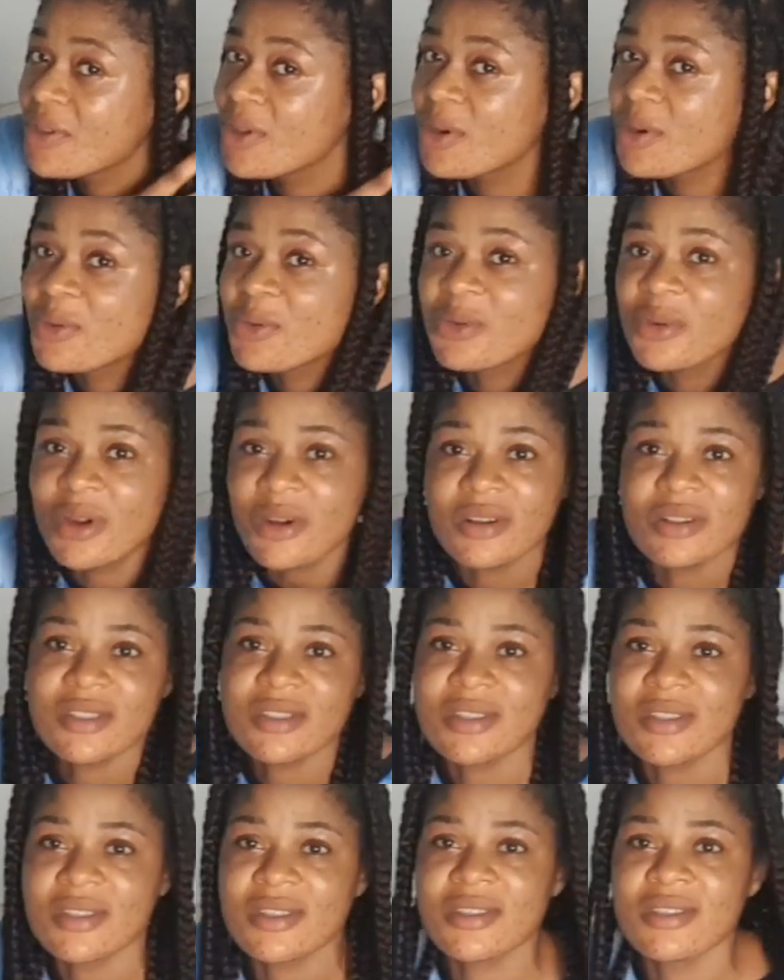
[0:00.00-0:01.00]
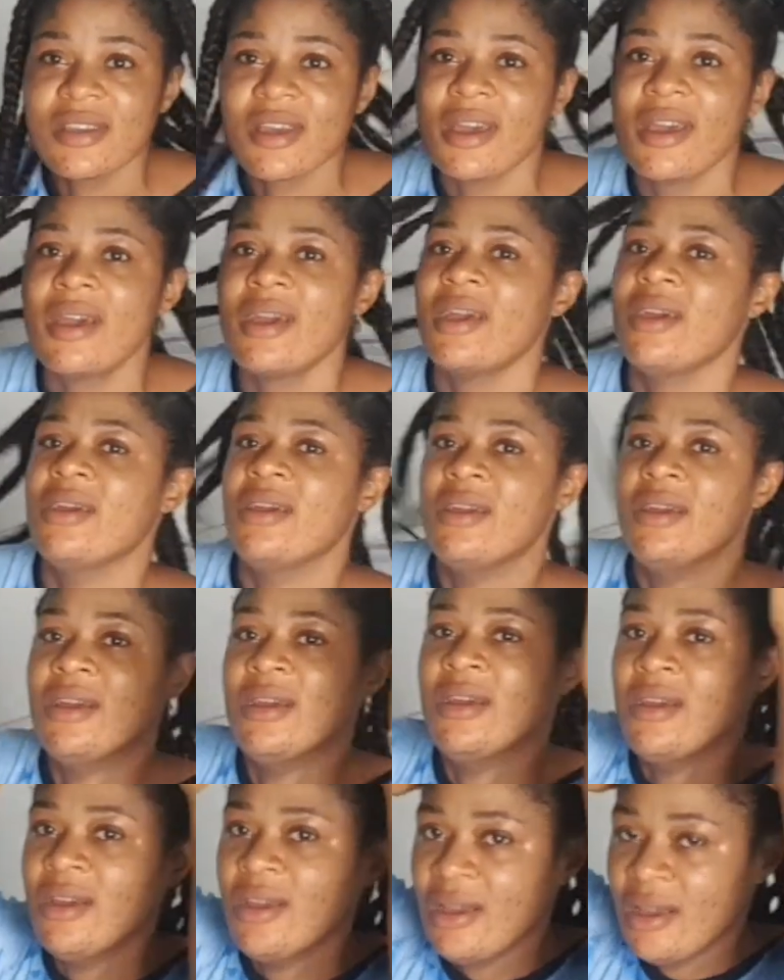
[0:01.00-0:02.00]
not rocked this hair.
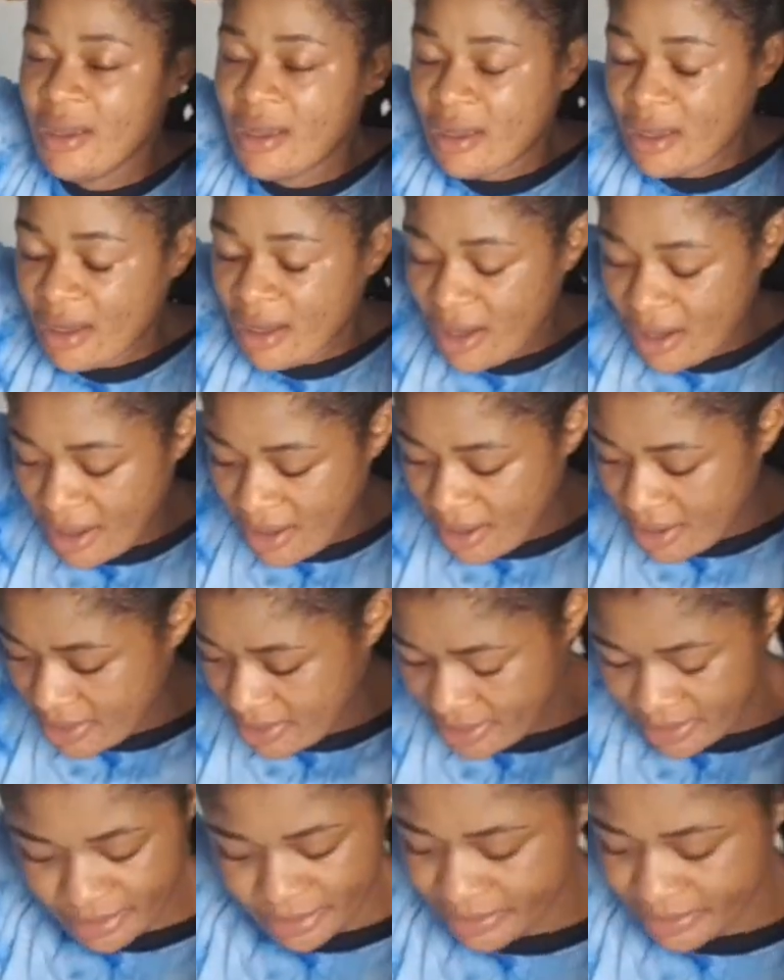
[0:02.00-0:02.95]
Oh,